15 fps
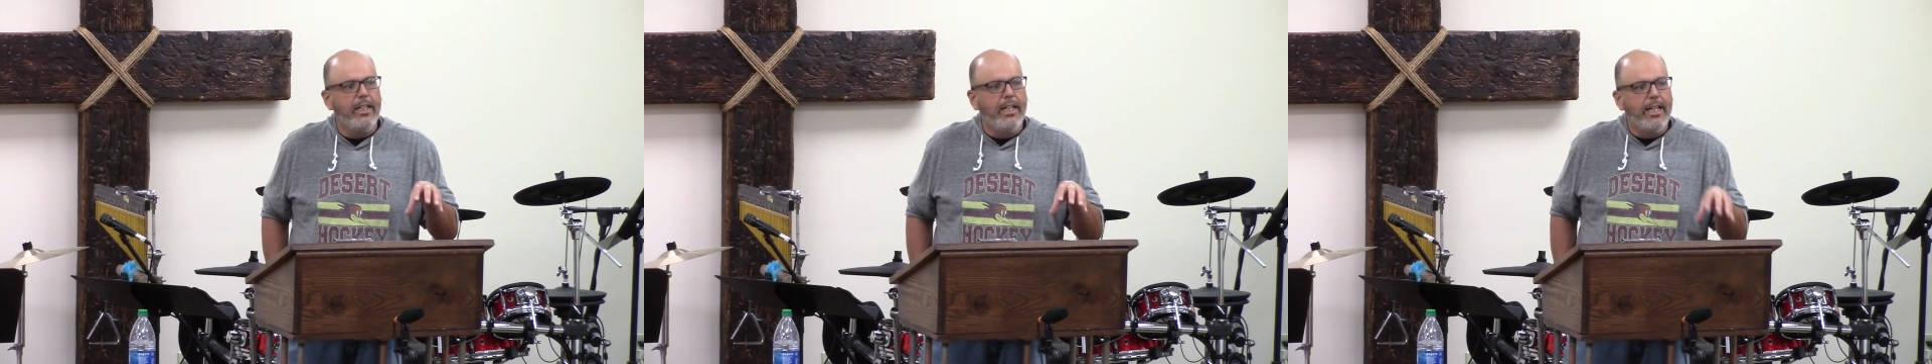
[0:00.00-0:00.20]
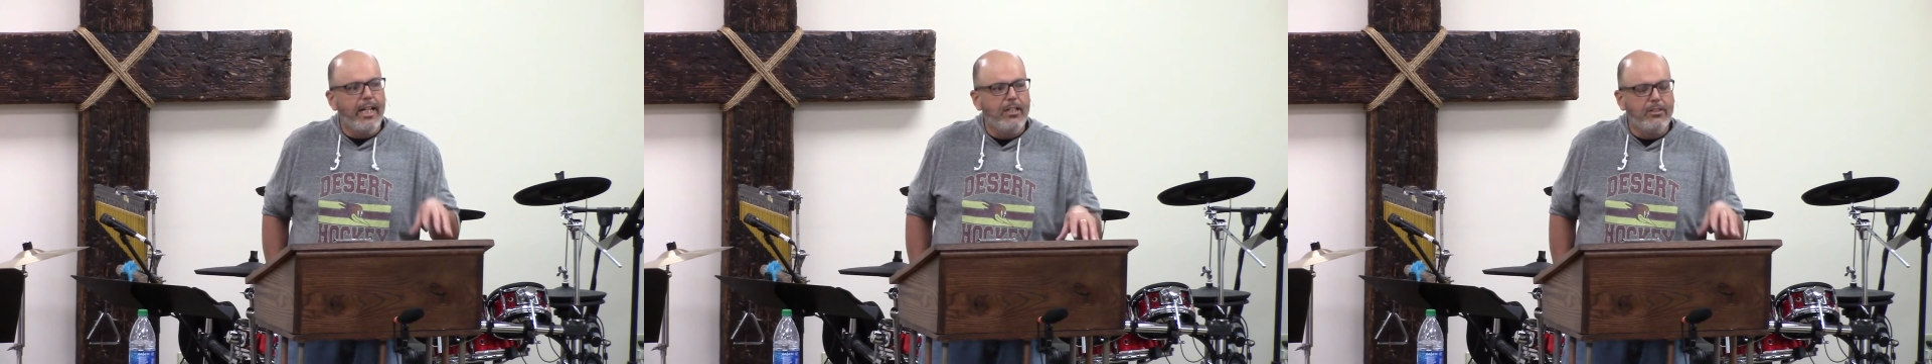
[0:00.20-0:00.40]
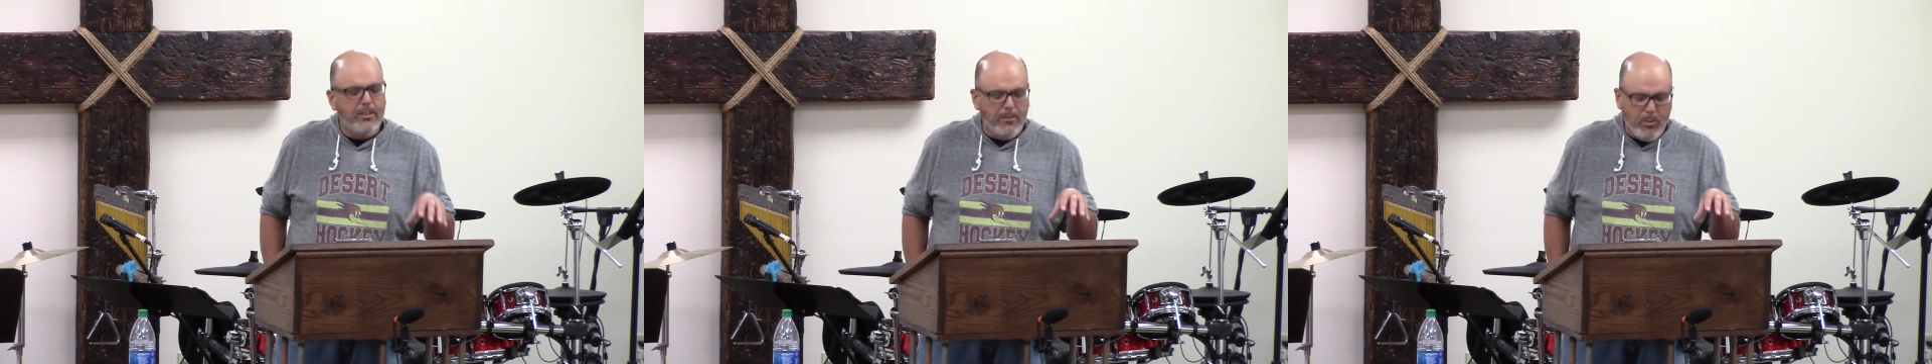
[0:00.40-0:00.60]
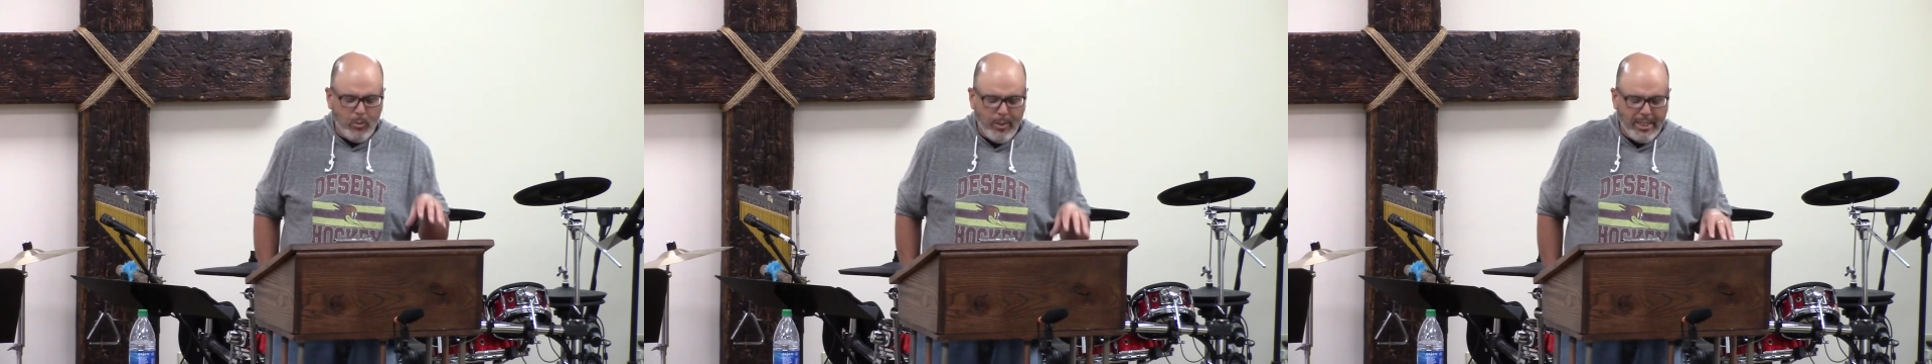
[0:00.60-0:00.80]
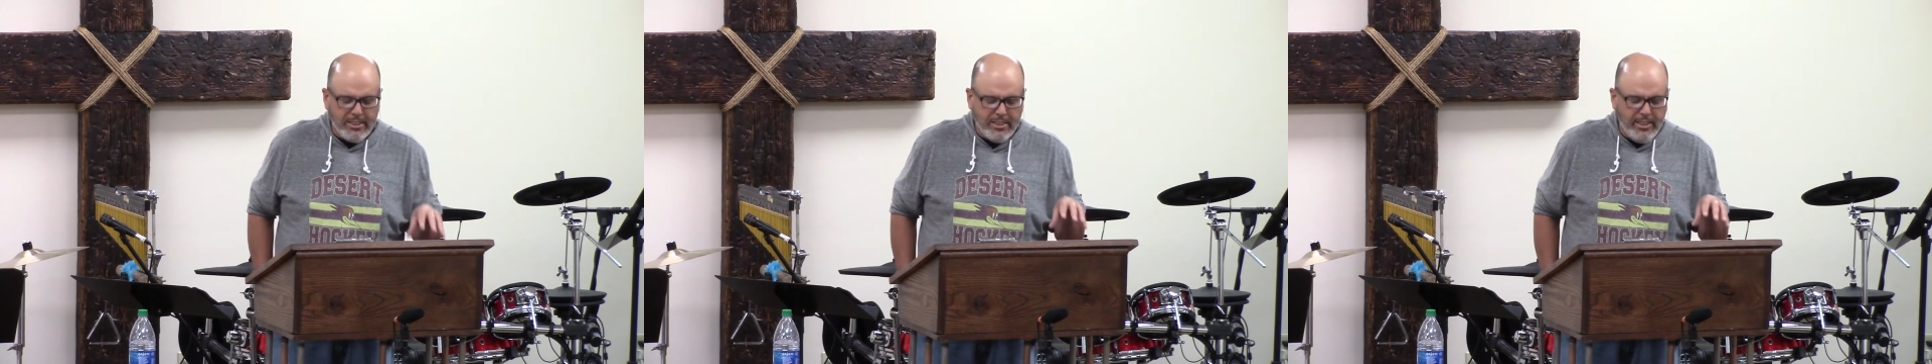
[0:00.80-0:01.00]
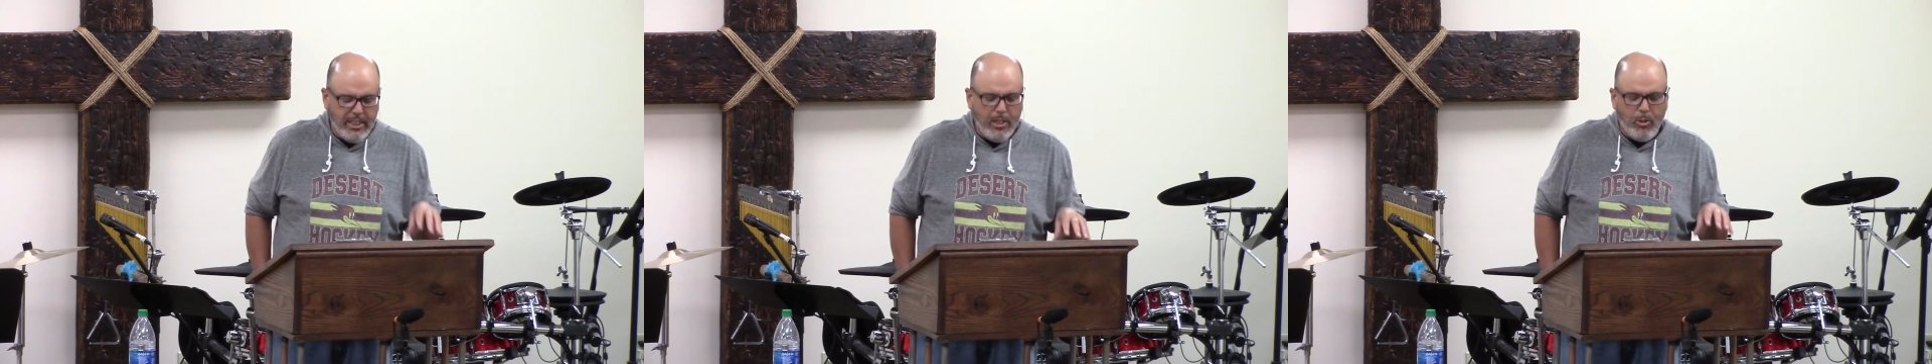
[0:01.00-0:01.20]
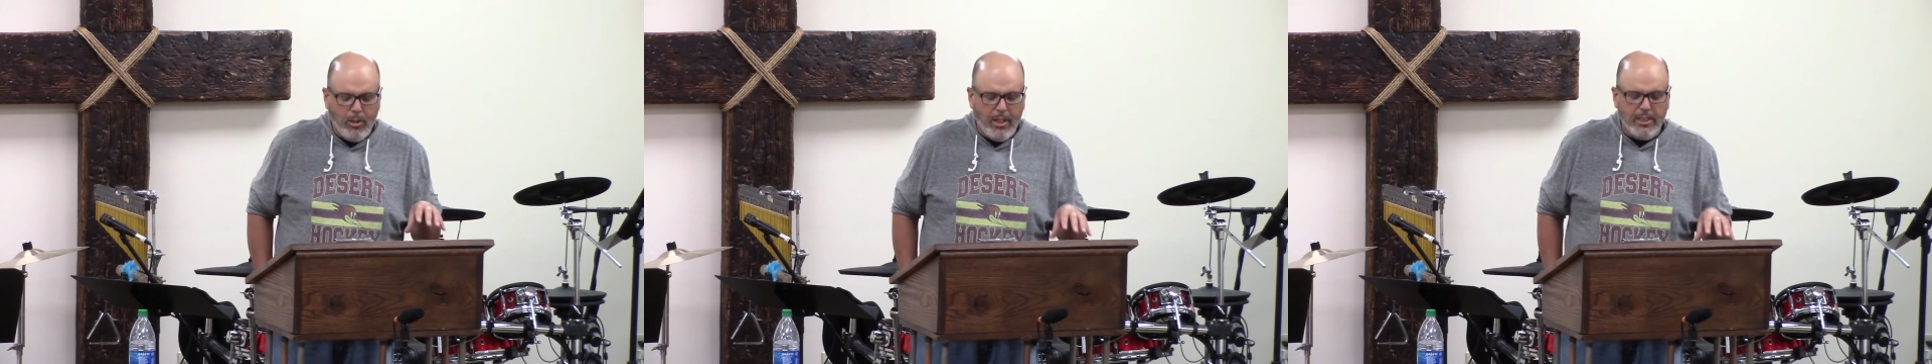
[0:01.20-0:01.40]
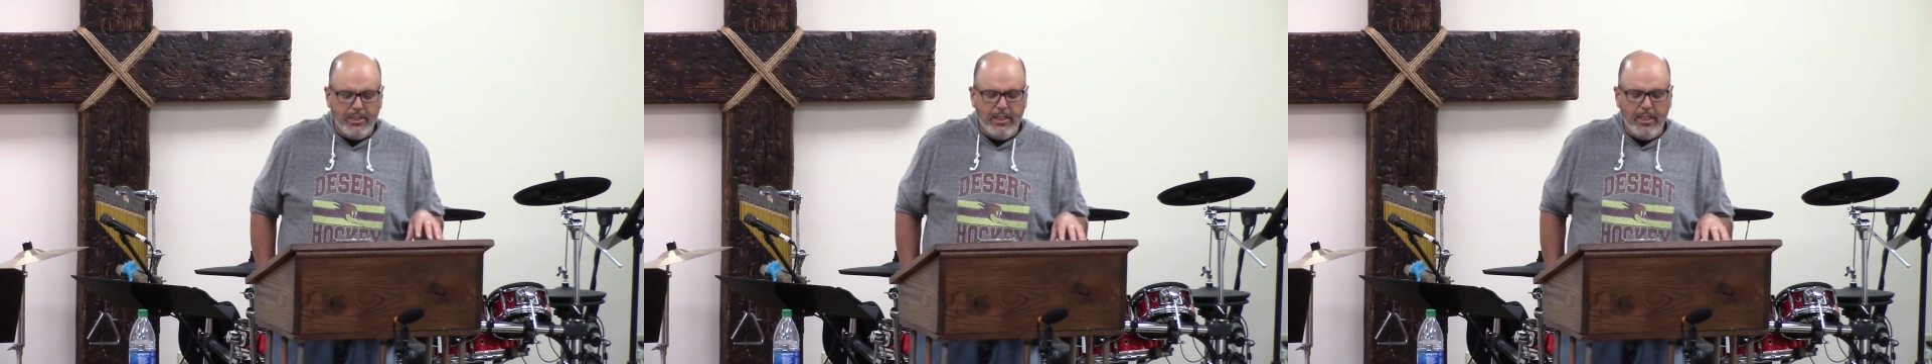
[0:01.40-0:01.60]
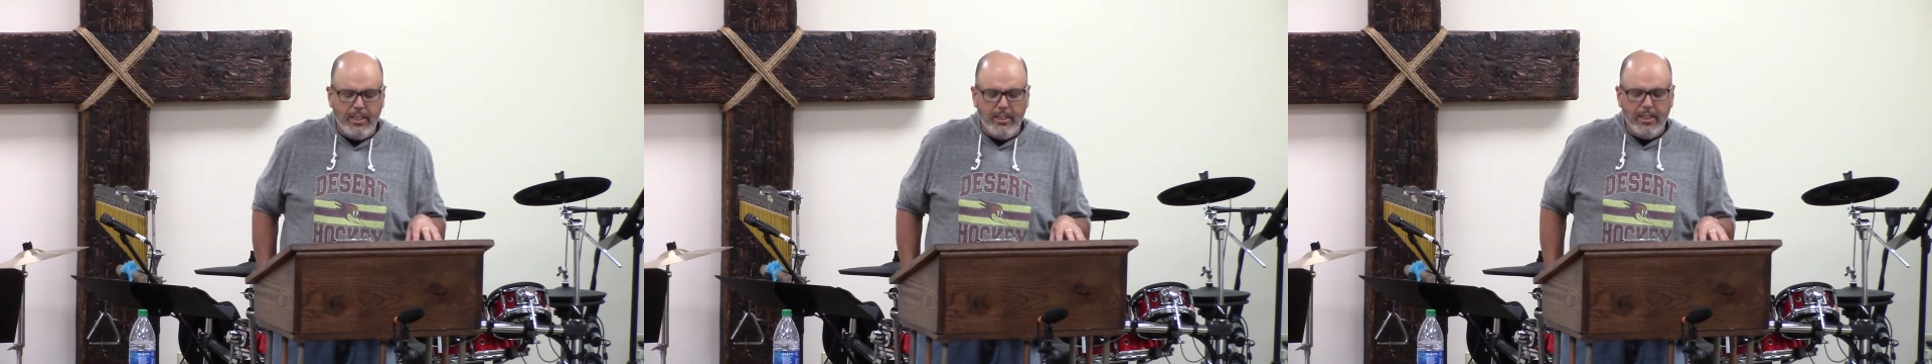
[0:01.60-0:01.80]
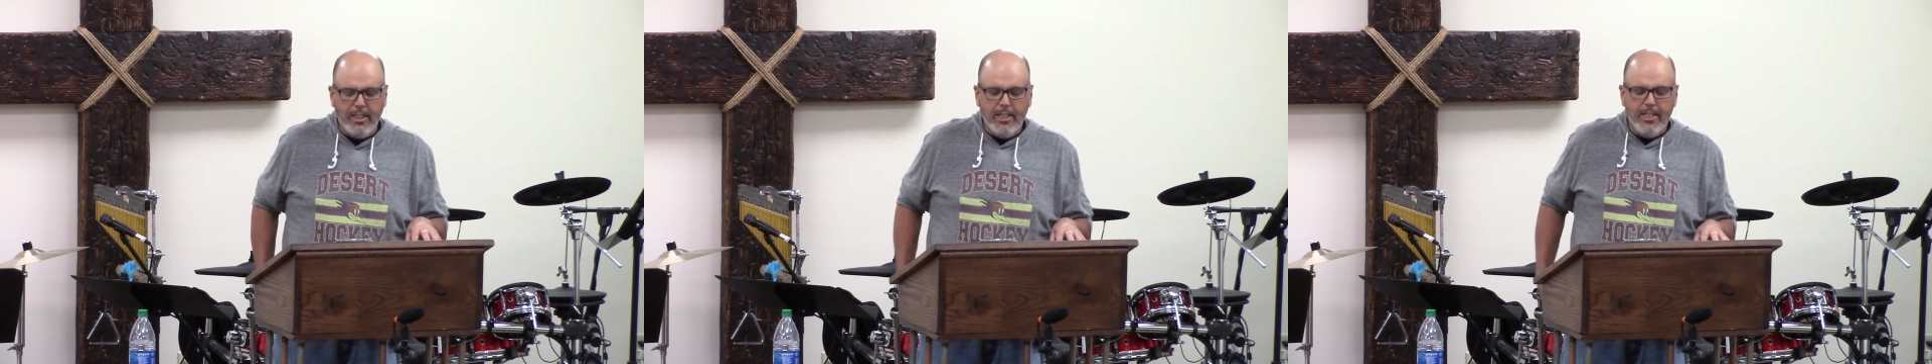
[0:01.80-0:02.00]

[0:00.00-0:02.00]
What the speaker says: accounts of the Red Sea crossing,